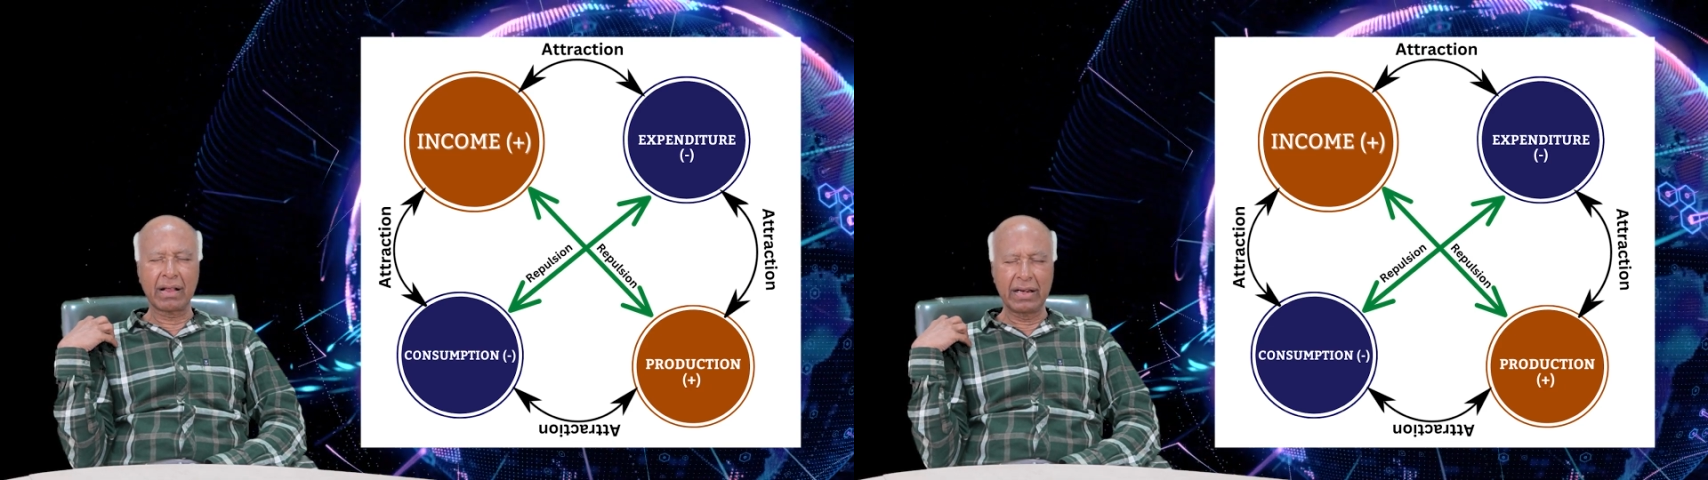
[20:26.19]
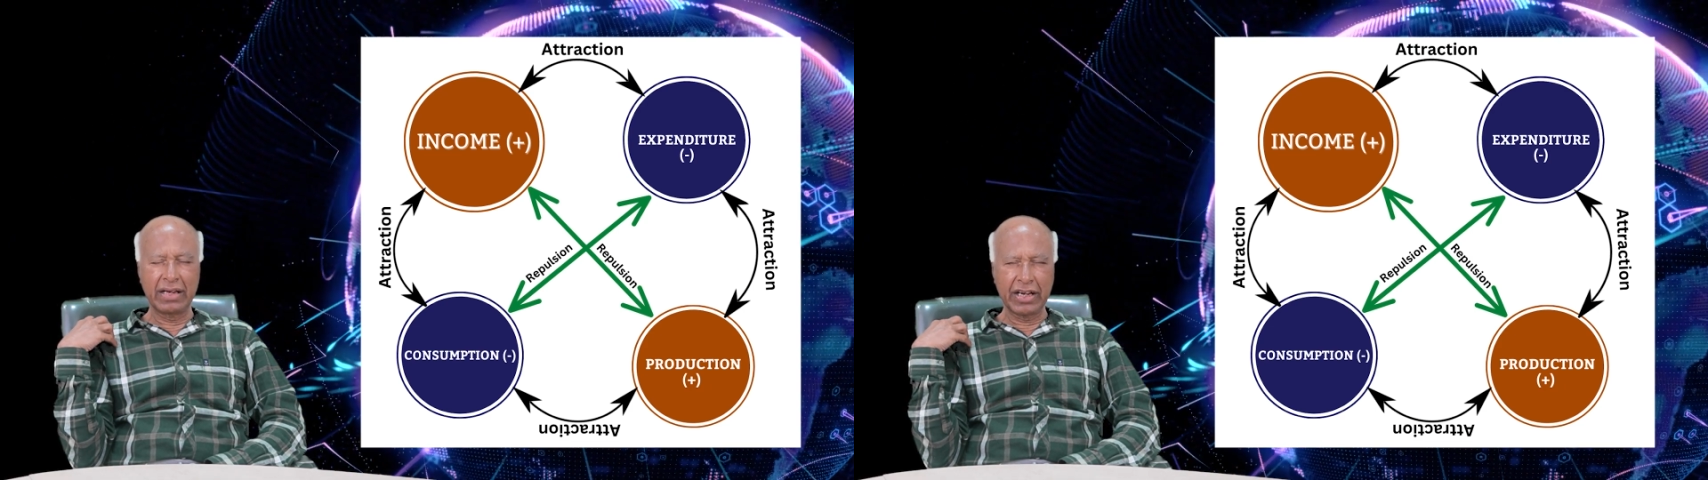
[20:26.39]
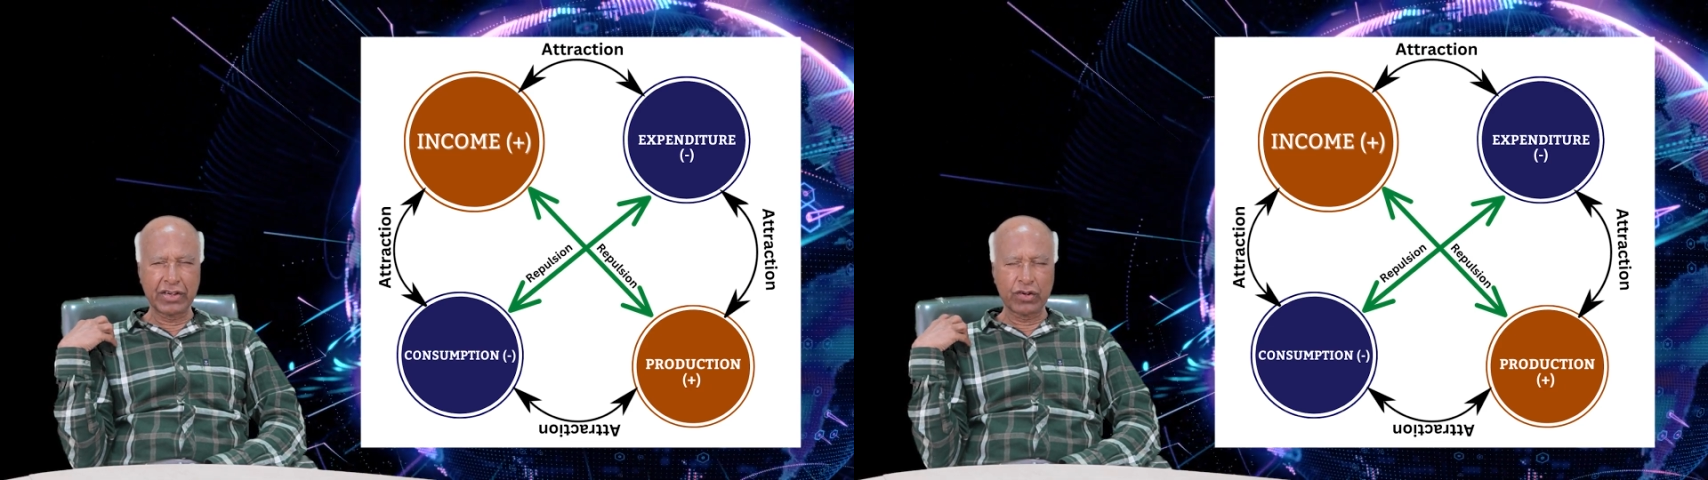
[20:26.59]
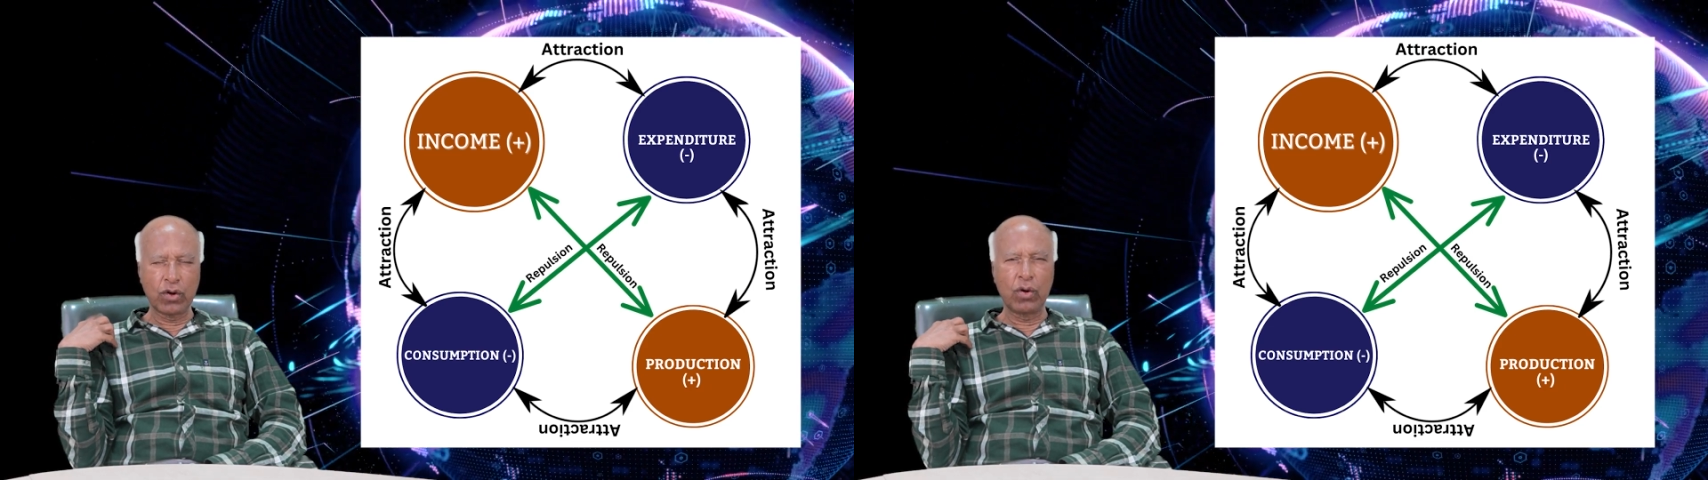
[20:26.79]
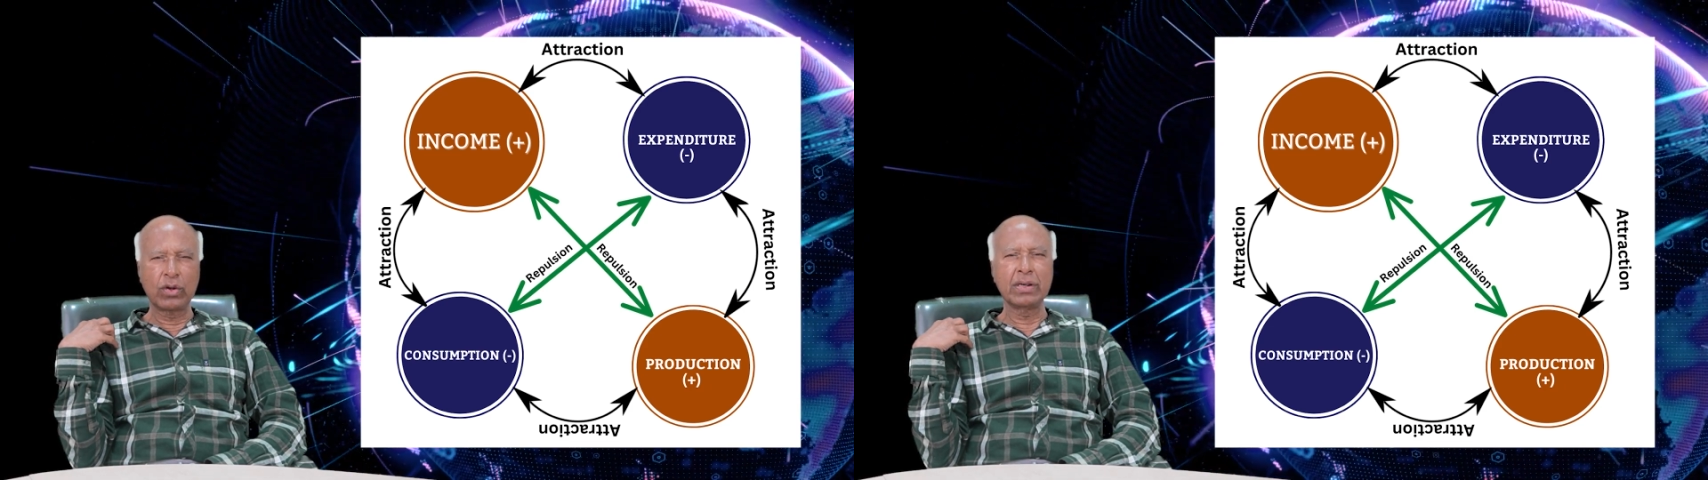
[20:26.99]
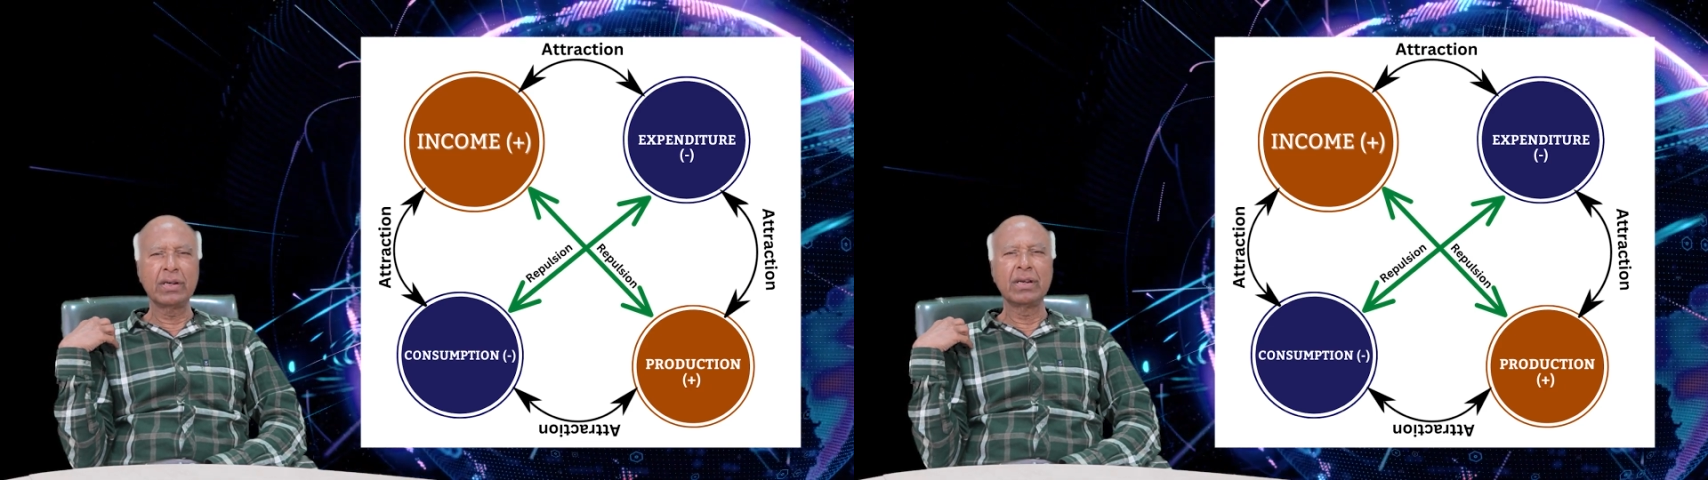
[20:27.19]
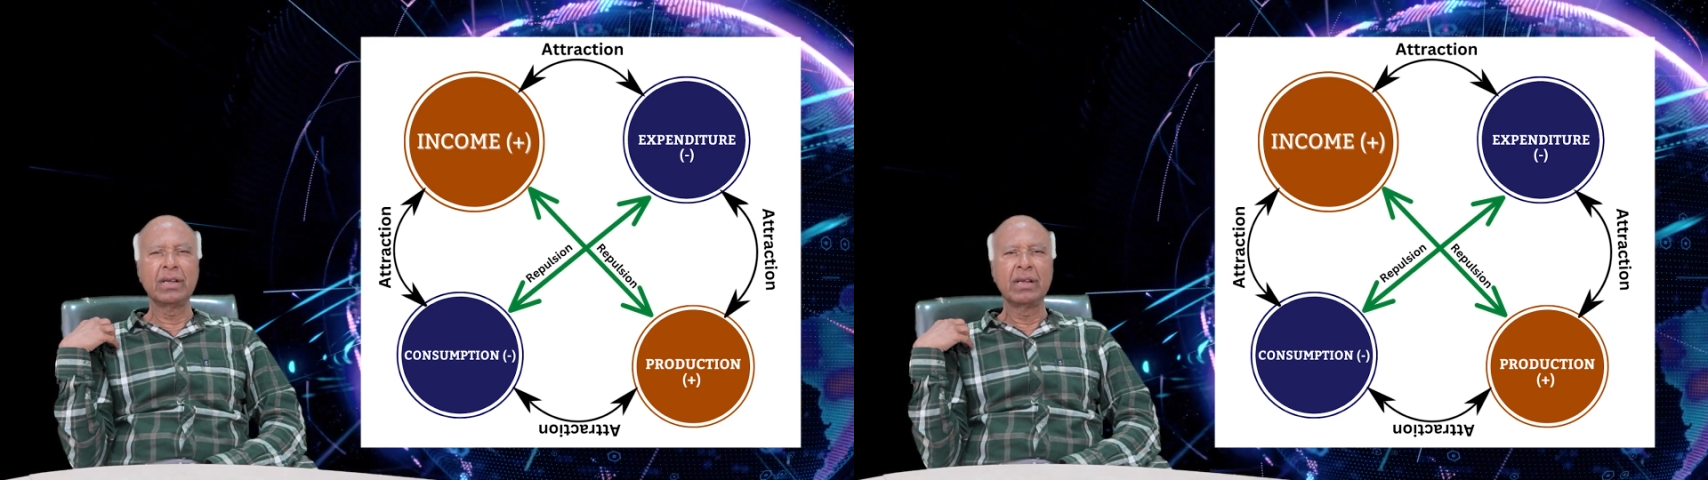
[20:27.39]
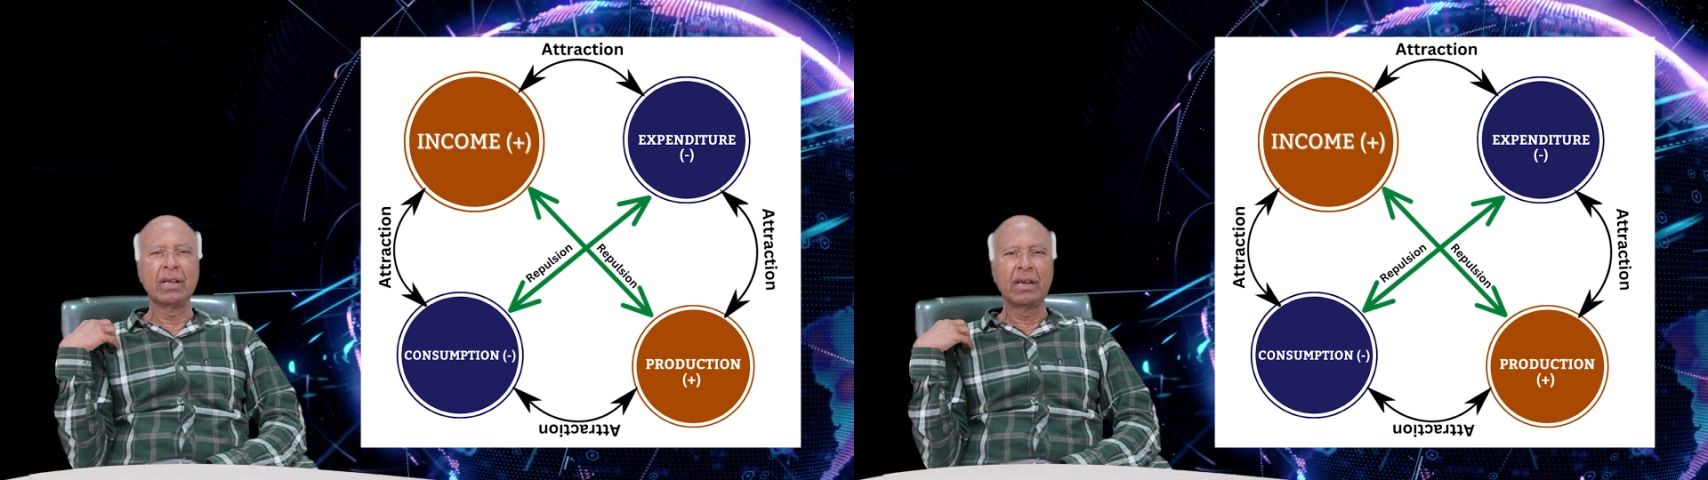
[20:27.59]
later on